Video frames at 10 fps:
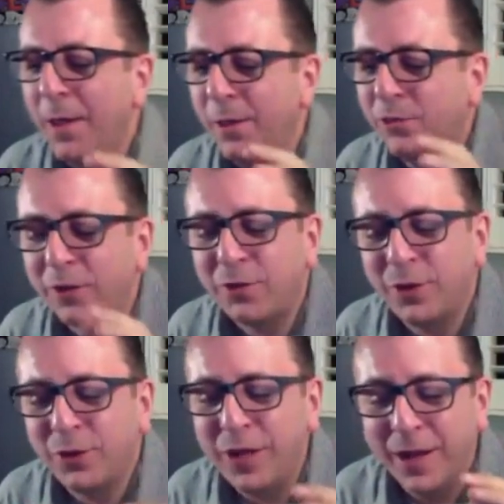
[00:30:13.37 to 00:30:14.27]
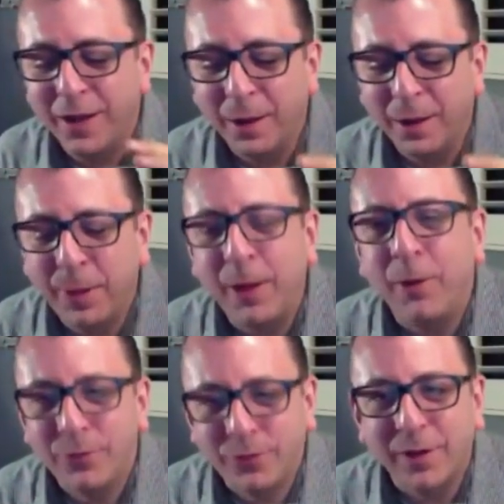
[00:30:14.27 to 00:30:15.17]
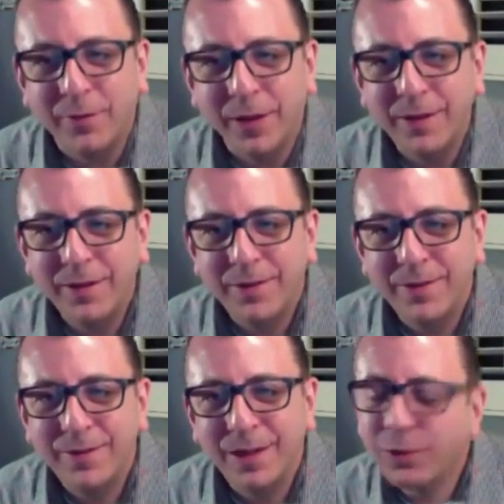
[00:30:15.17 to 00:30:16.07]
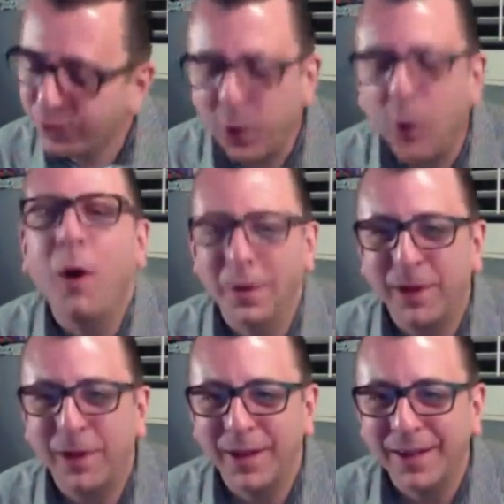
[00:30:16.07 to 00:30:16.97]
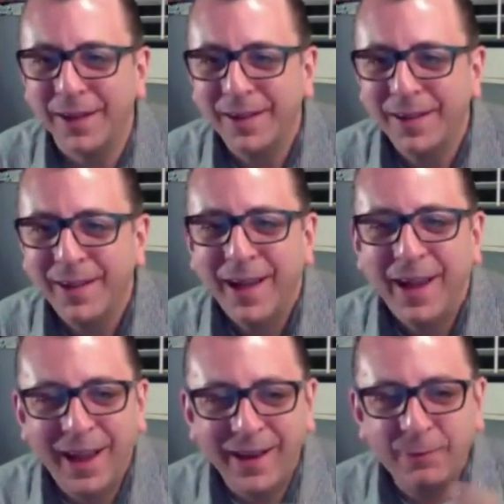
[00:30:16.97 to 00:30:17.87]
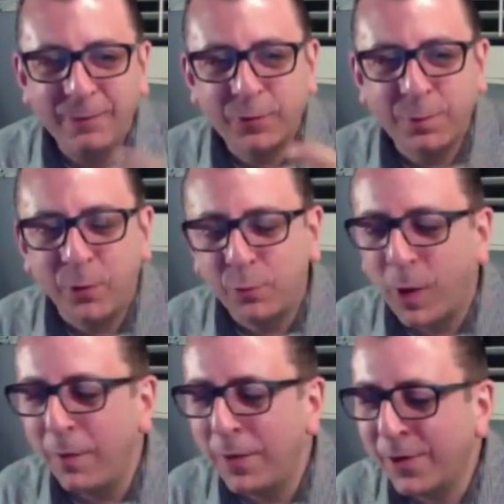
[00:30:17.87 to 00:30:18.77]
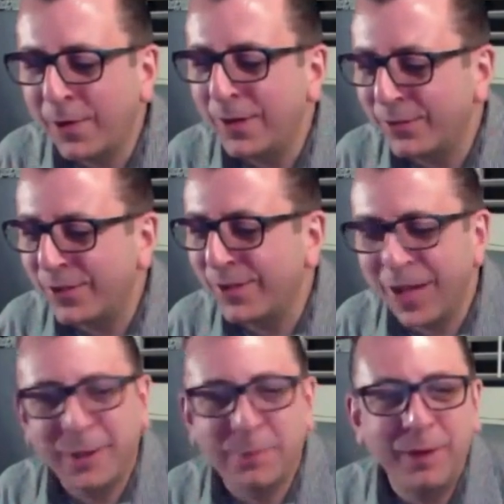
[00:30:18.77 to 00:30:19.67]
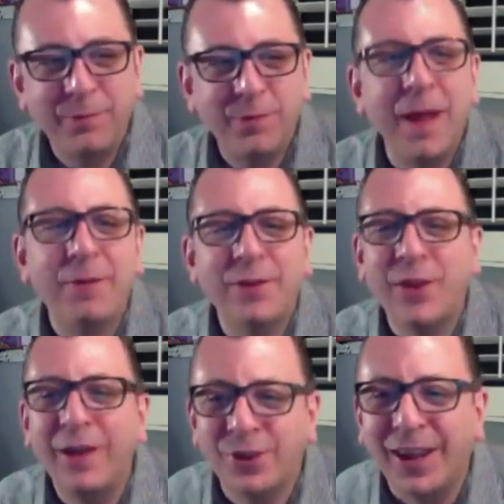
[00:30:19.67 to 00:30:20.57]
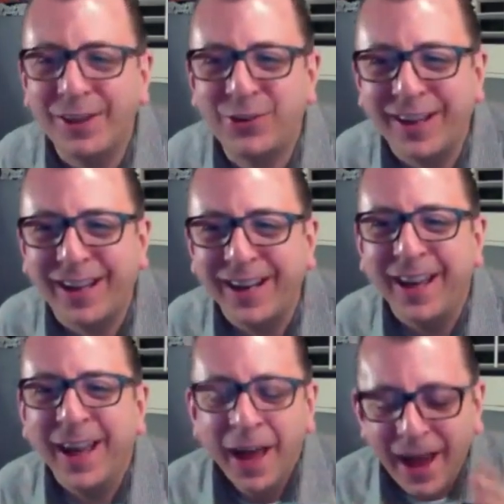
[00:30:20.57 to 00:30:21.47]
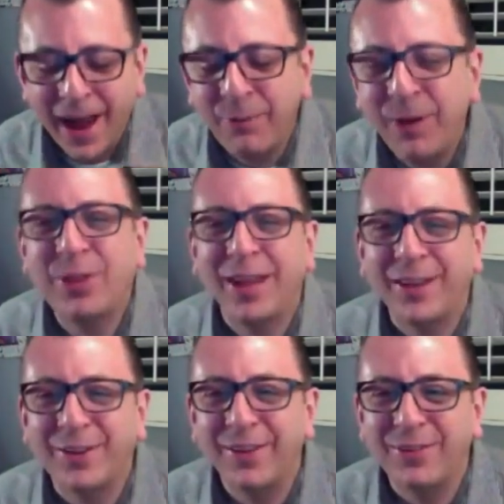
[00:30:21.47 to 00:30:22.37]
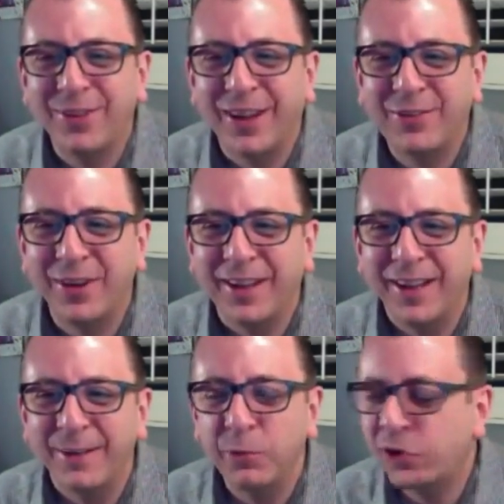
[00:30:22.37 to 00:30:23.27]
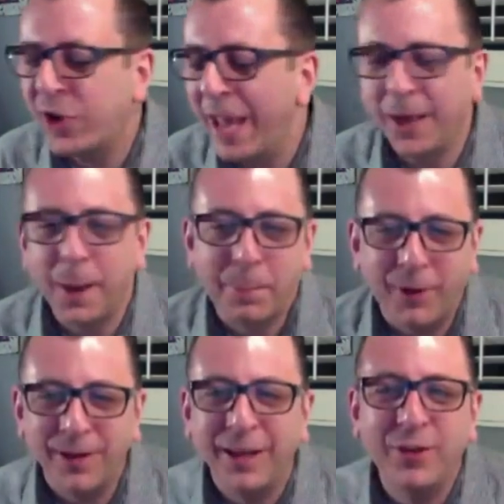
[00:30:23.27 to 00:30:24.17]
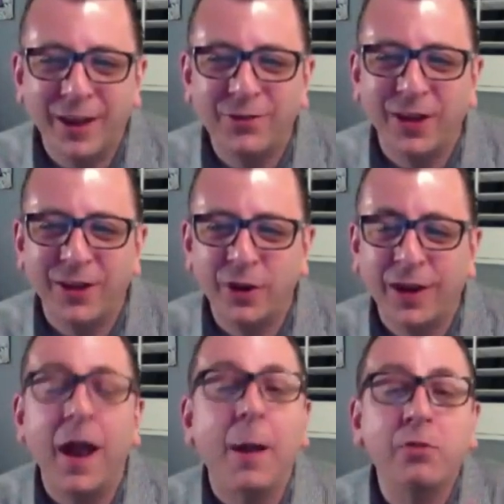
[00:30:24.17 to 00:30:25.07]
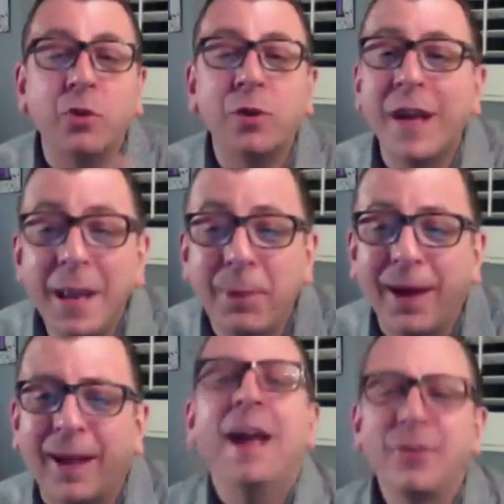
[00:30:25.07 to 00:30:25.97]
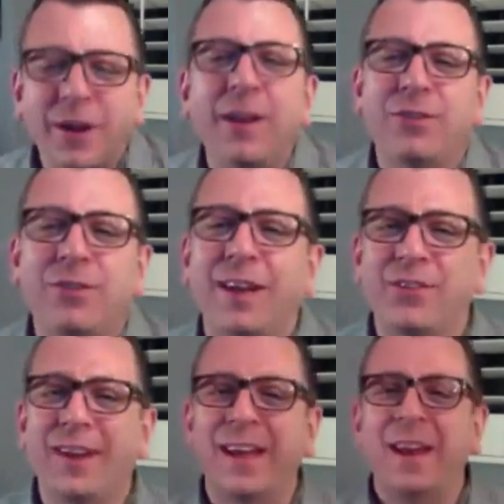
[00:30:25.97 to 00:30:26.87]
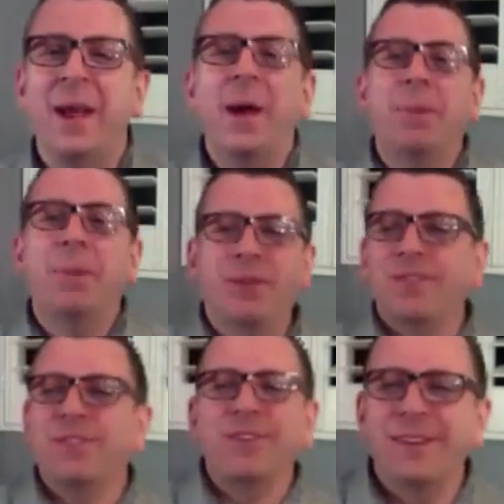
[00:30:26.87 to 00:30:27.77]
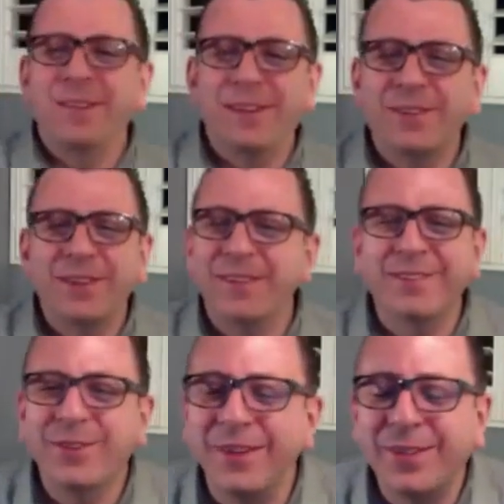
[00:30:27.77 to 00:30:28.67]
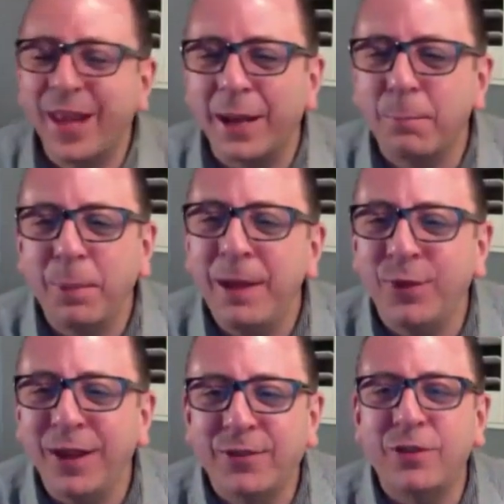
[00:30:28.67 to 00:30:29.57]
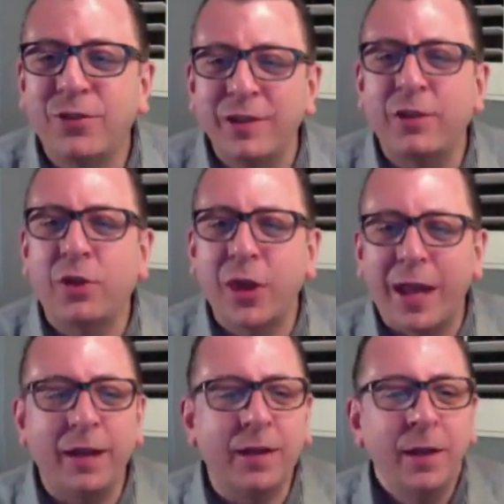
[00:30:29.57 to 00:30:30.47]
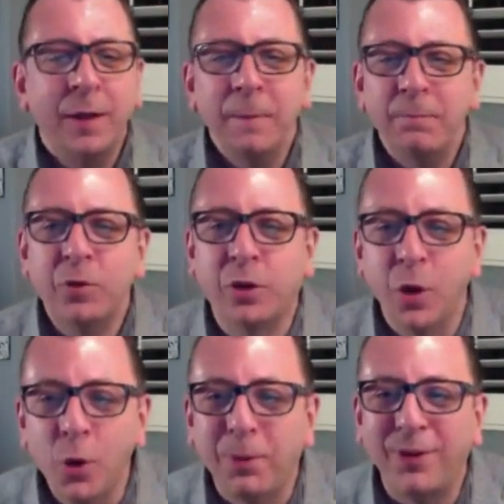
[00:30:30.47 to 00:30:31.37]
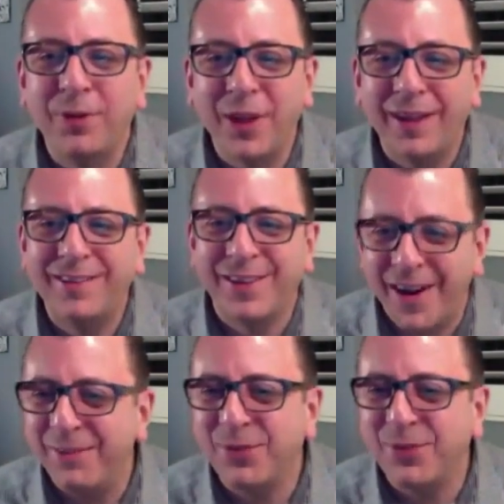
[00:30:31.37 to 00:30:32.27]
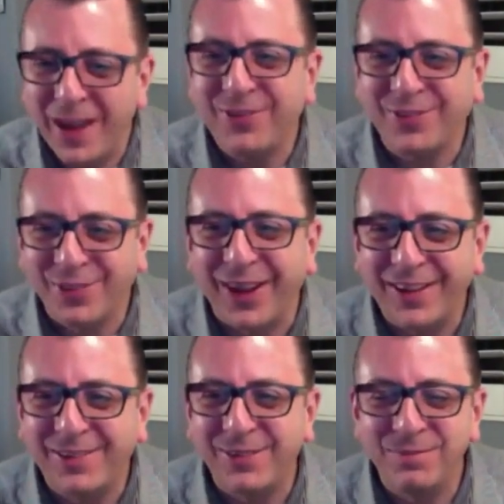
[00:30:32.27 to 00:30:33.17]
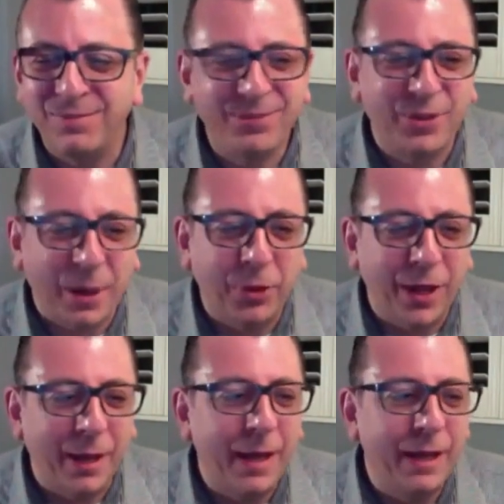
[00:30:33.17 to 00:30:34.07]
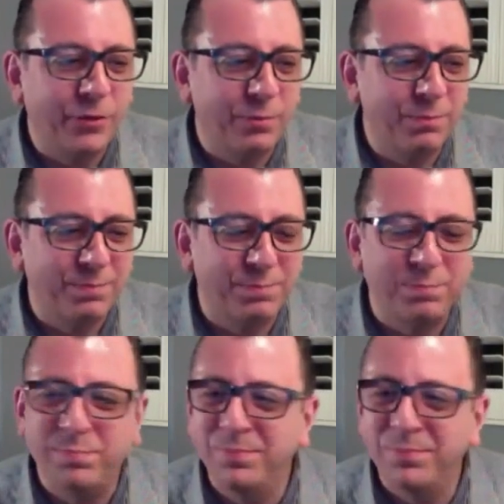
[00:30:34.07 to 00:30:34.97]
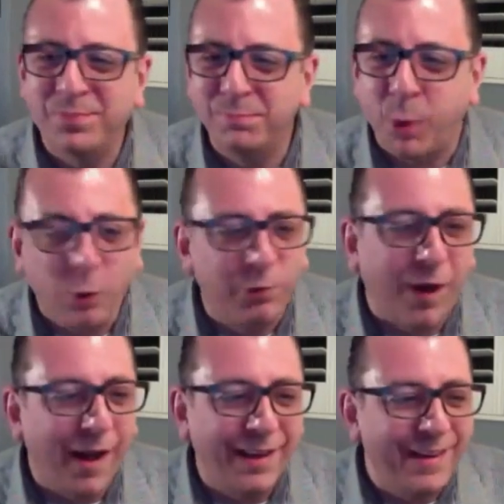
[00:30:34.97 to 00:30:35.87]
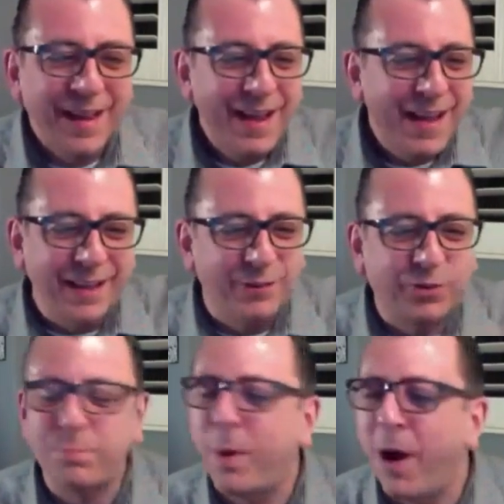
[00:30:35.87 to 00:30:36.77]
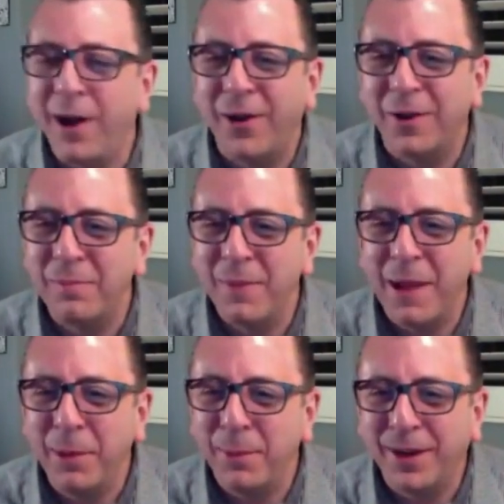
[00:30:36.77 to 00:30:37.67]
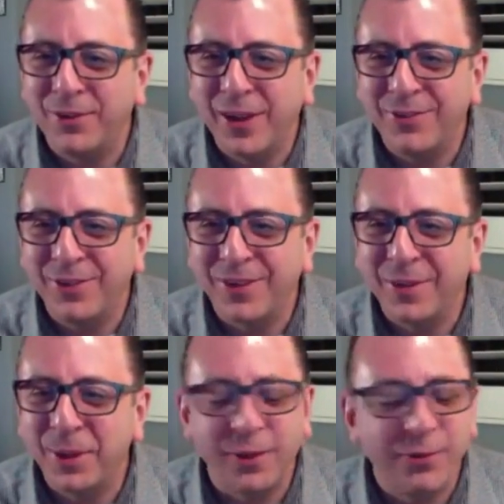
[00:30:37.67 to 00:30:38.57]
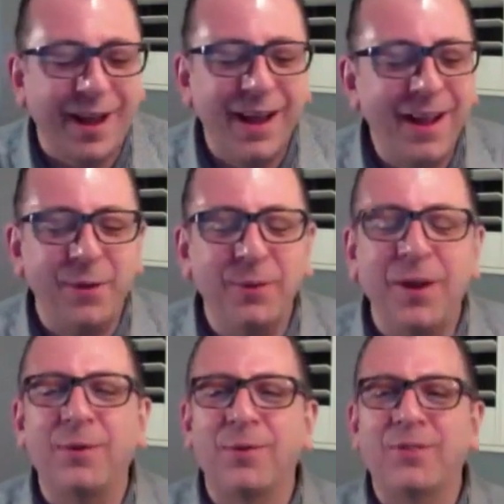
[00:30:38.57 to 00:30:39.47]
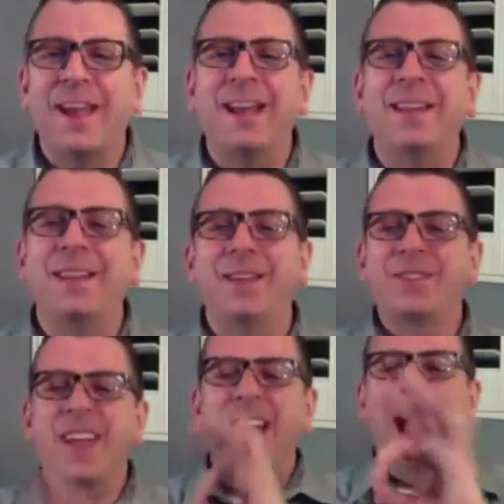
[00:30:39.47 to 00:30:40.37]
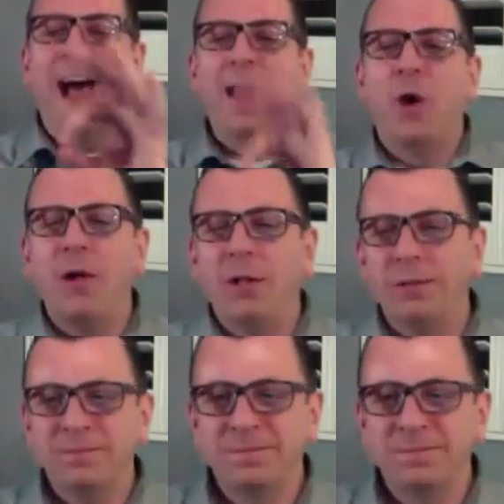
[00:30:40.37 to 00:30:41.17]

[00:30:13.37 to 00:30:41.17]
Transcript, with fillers: just the appearance of it is so unappealing. And if it's supposed, why are they calling it synthetic beef? If it tastes like chicken, everything tastes like chicken. Snake apparently tastes like chicken. I'm sure guinea pig tastes like chicken. But this isn't synthetic beef. It's synthetic goop that kind of tastes like something. It's bovine inspired maybe, but it tastes like something else. I don't understand this at all.